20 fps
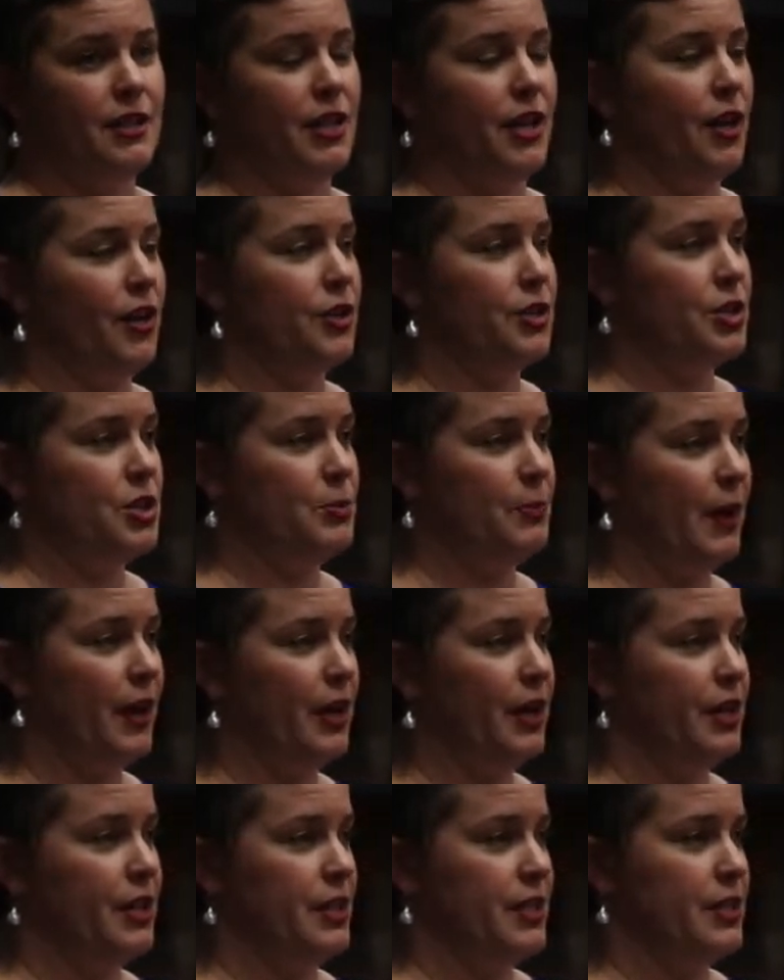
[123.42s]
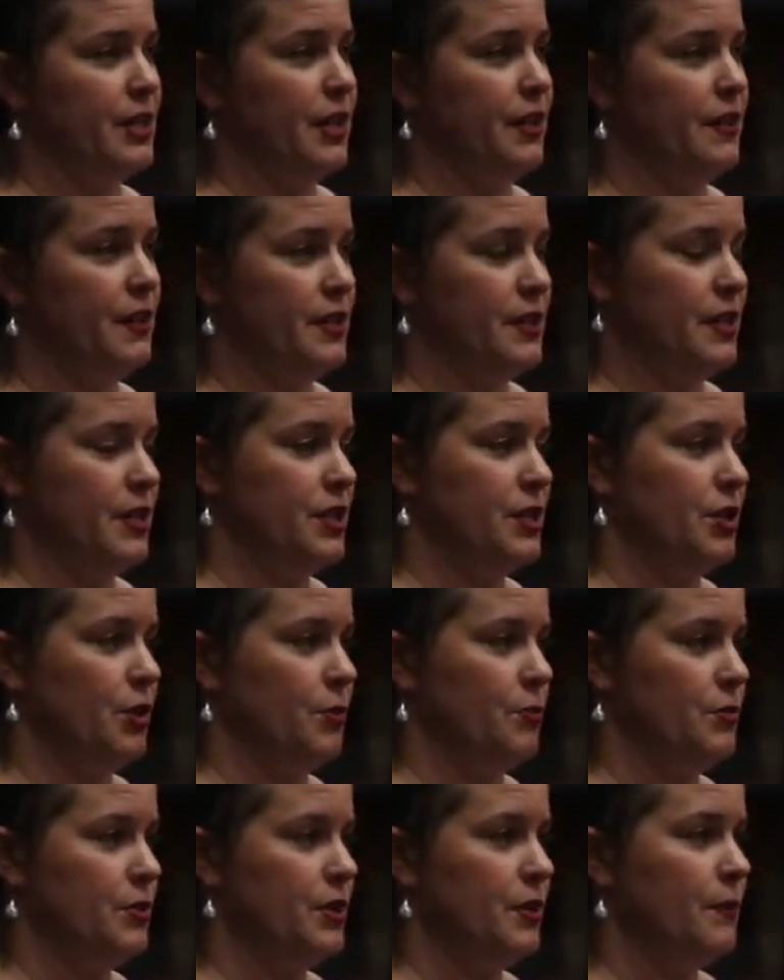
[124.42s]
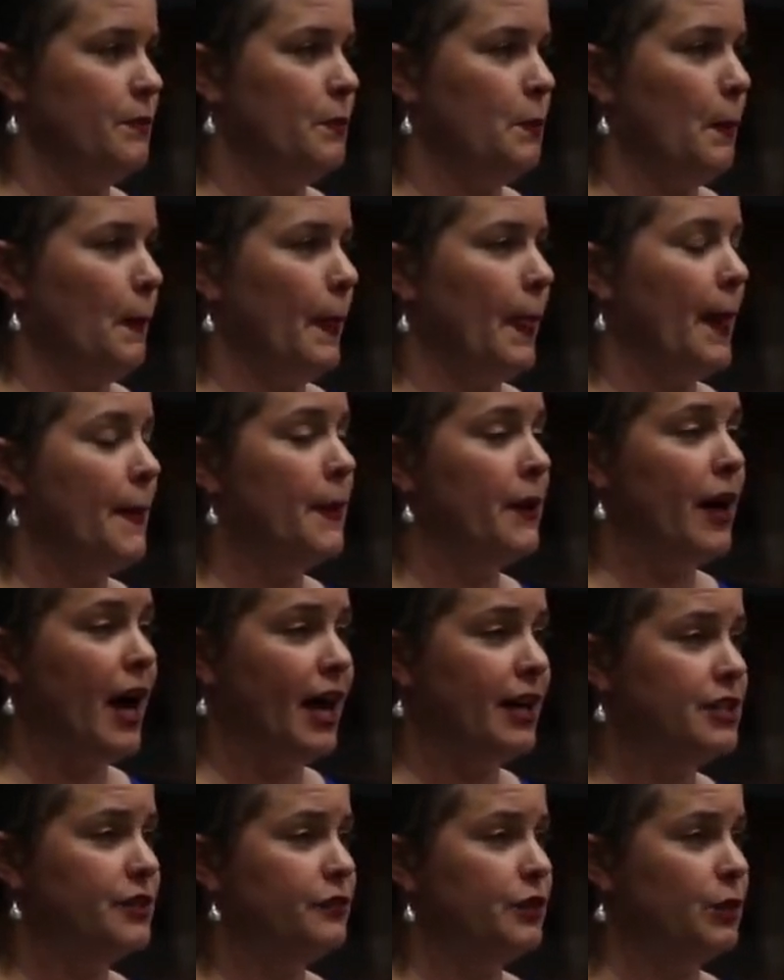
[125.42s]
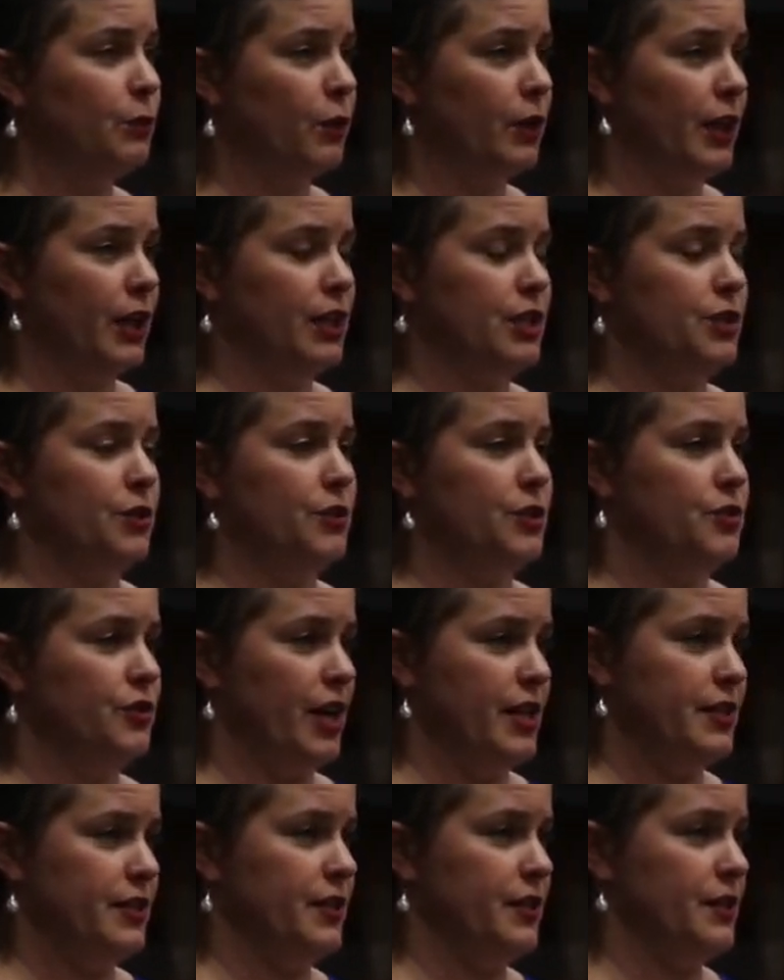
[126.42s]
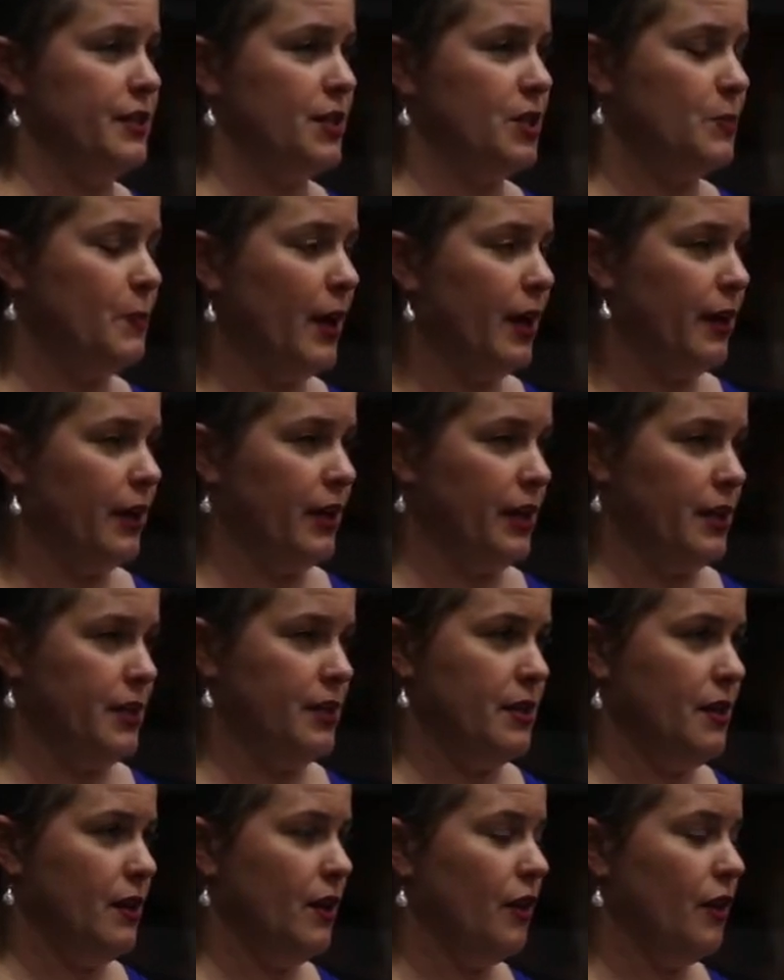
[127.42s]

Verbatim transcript: that there are disparities in the systems, and they're actively working to address these disparities.